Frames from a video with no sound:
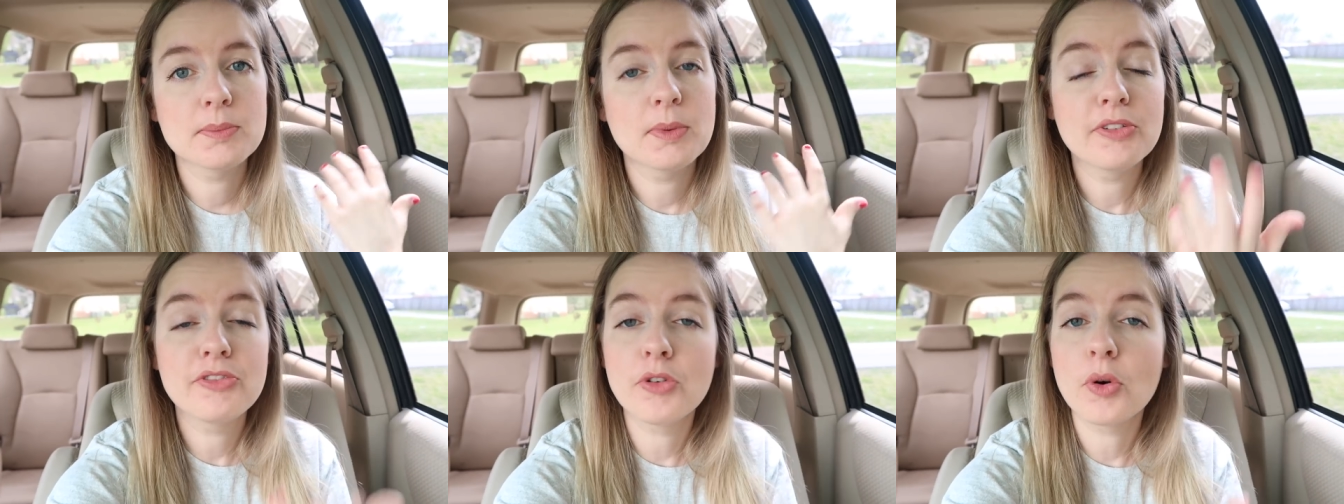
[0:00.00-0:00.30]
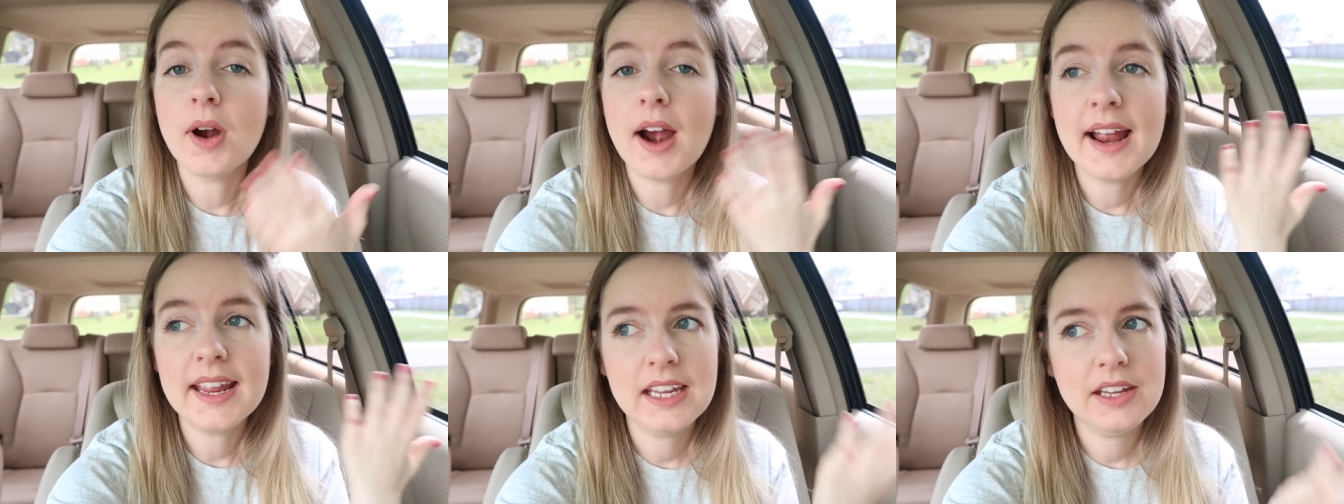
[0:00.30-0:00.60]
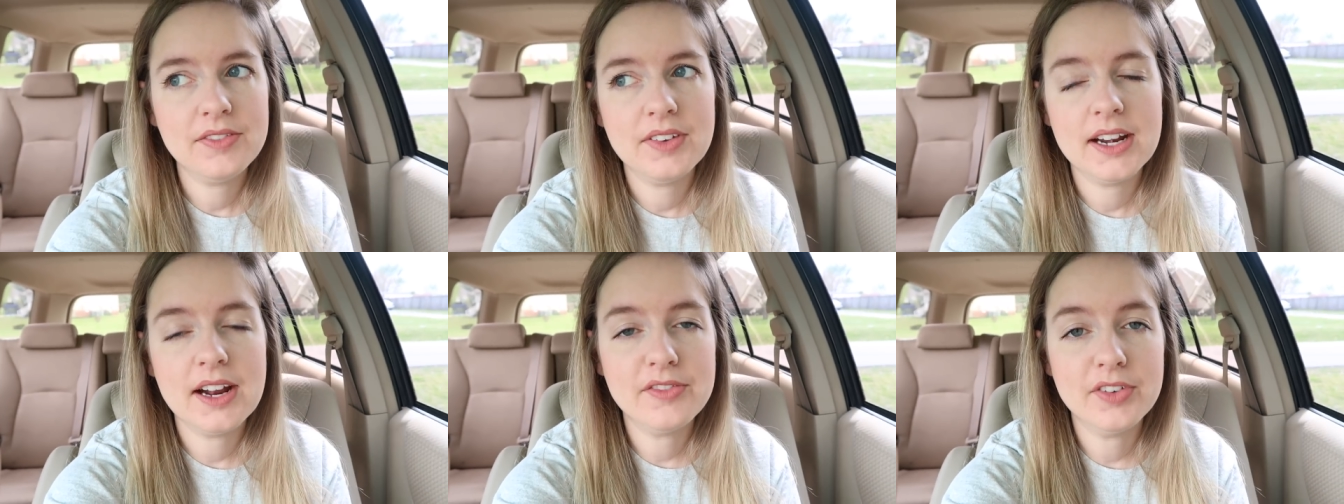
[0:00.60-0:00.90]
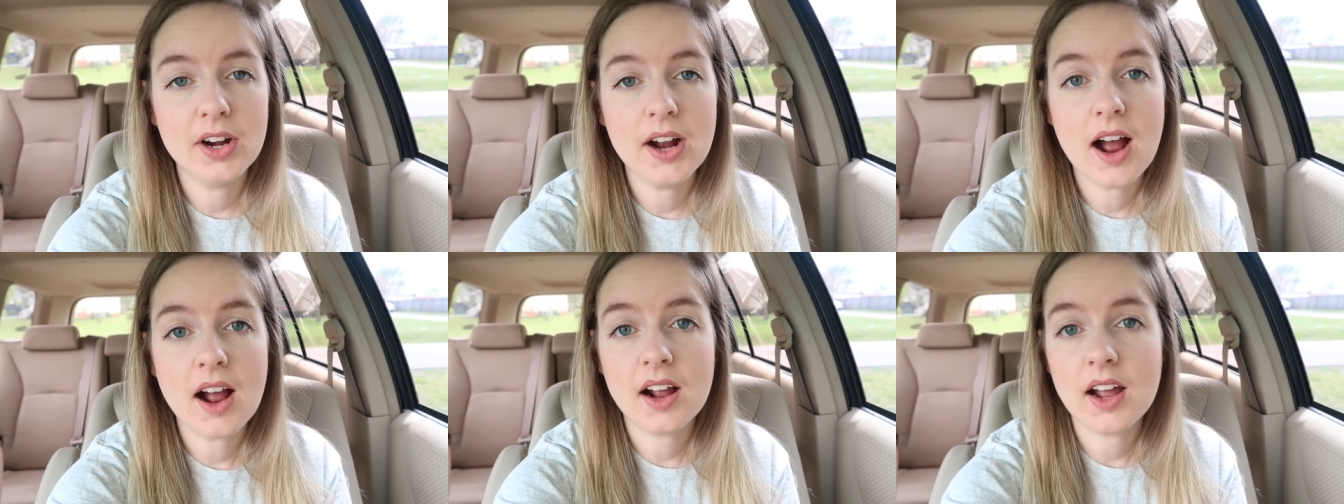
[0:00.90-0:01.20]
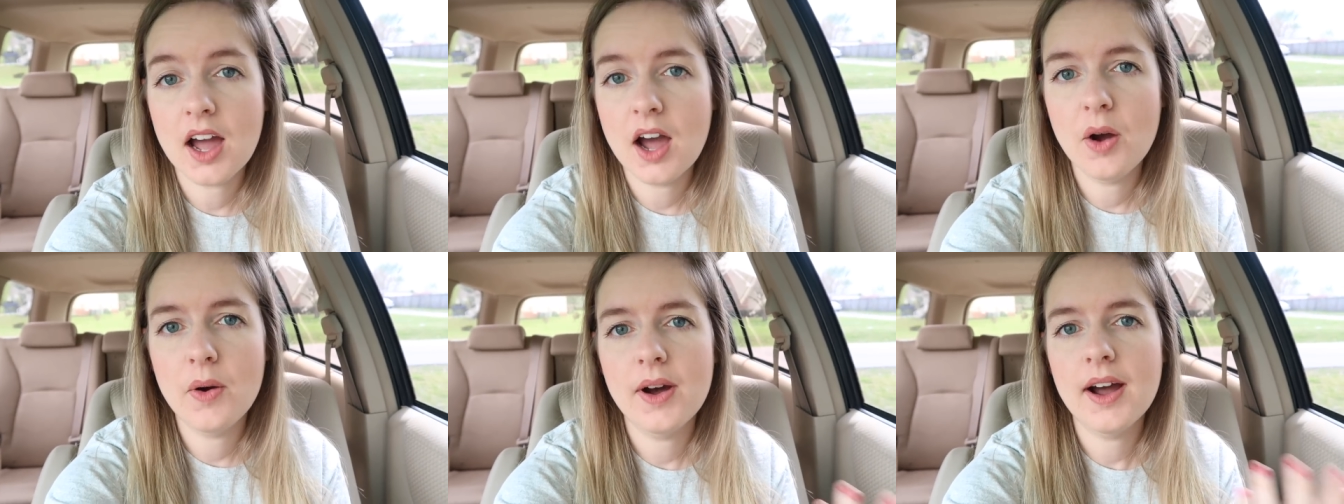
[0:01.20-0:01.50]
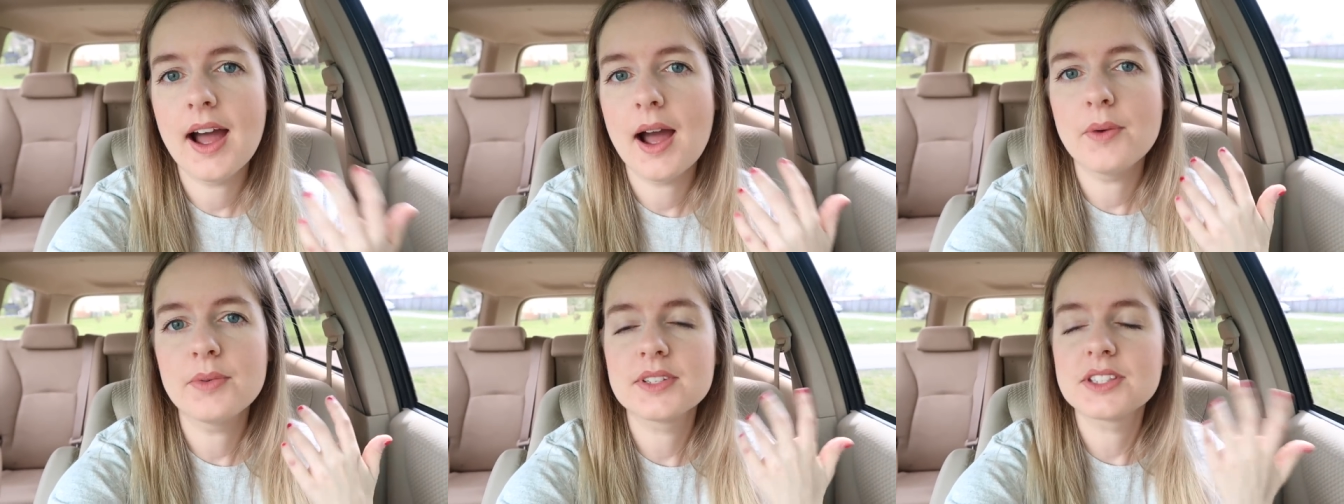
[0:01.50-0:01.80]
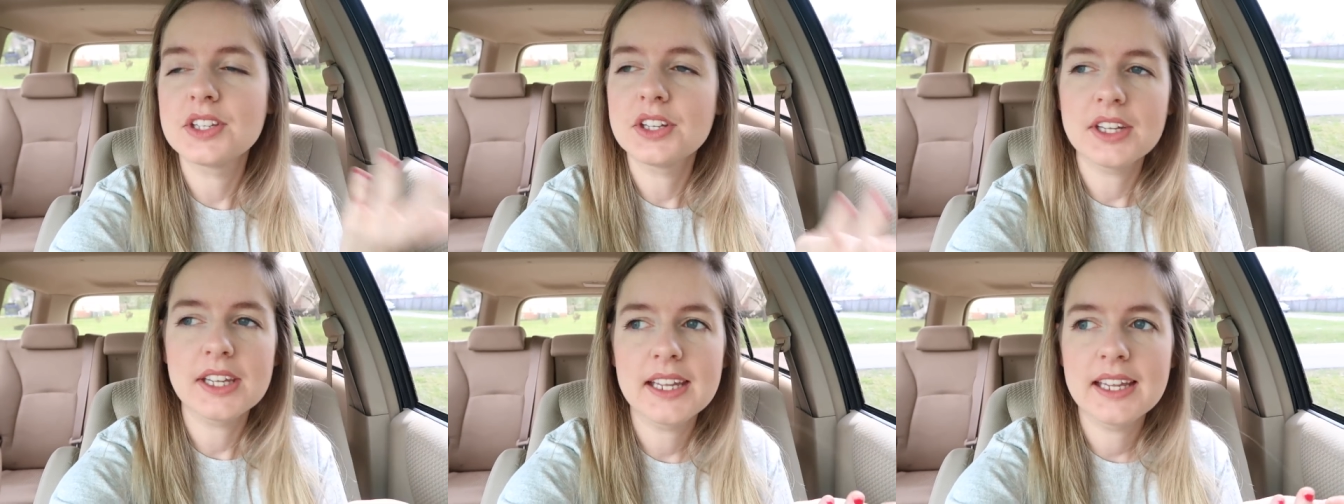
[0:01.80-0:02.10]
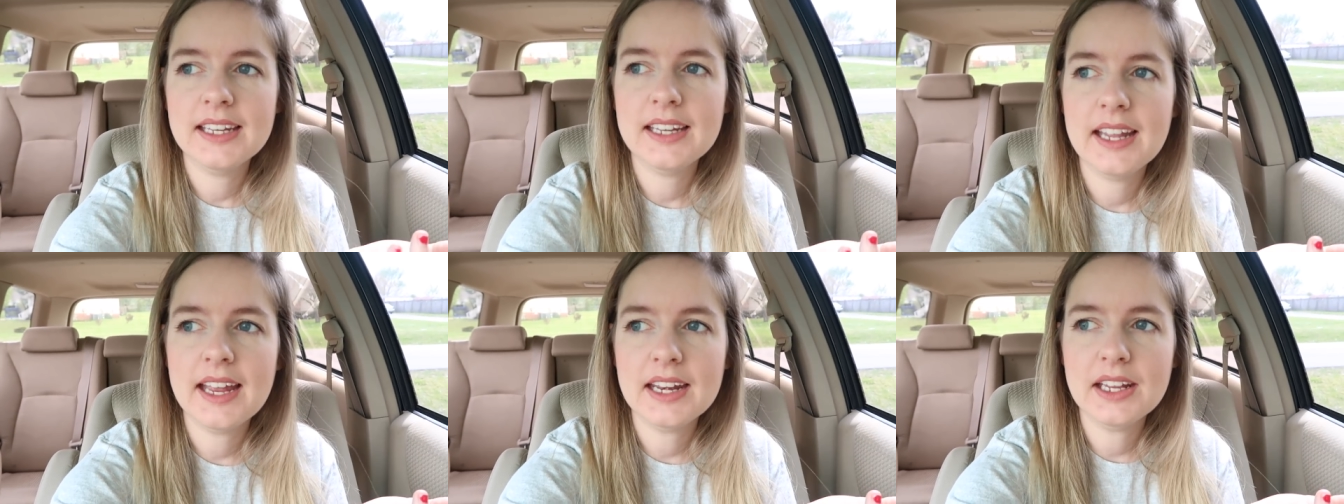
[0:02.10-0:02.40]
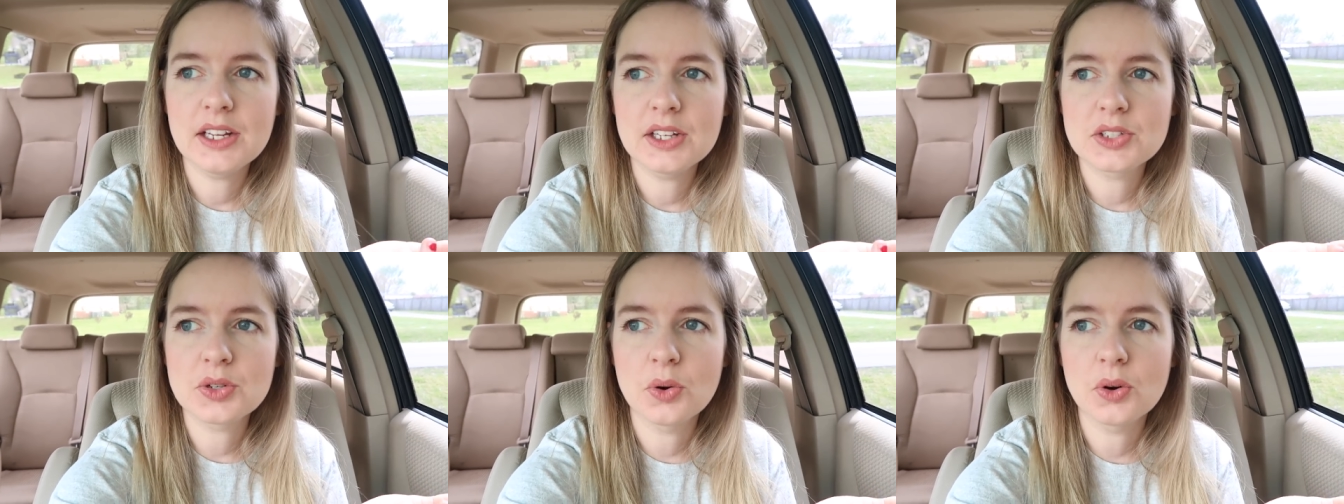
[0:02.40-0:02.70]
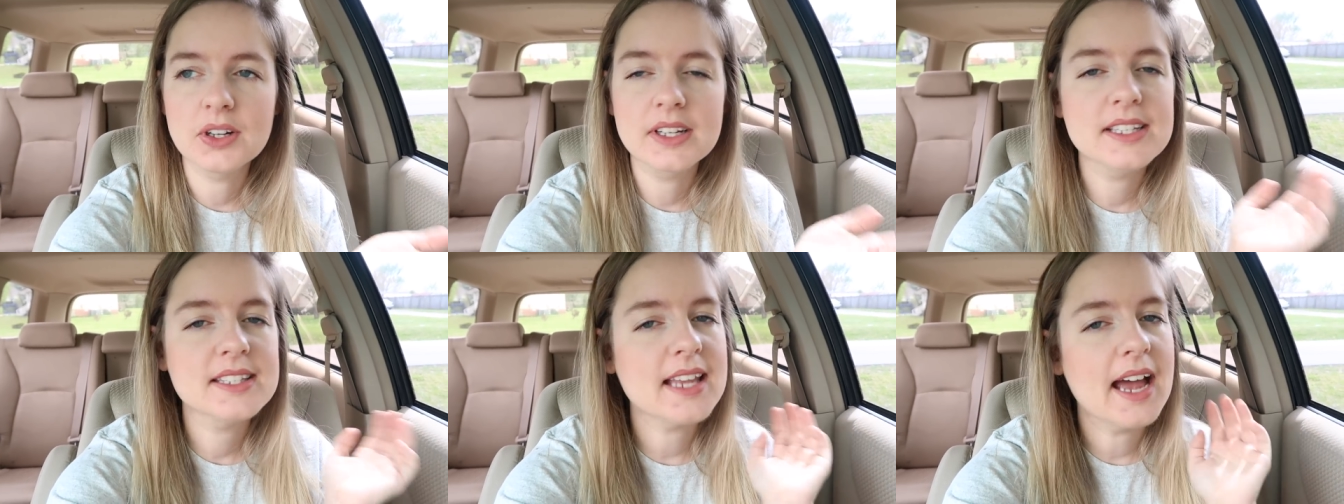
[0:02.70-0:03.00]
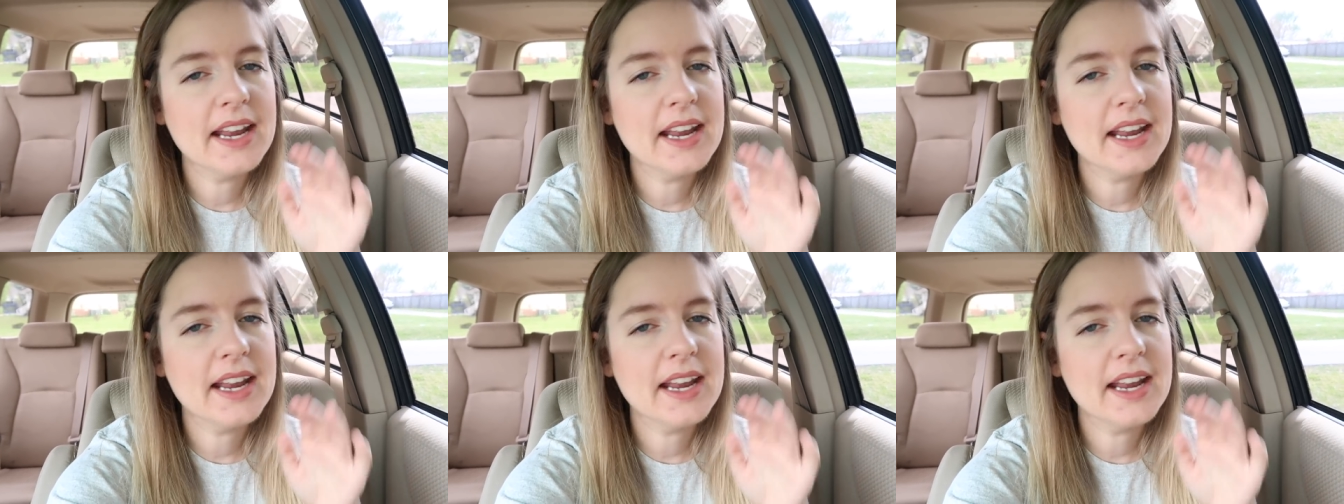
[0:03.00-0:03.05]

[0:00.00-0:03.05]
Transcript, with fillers: before I even ever got koa. I was looking into getting a tortoise.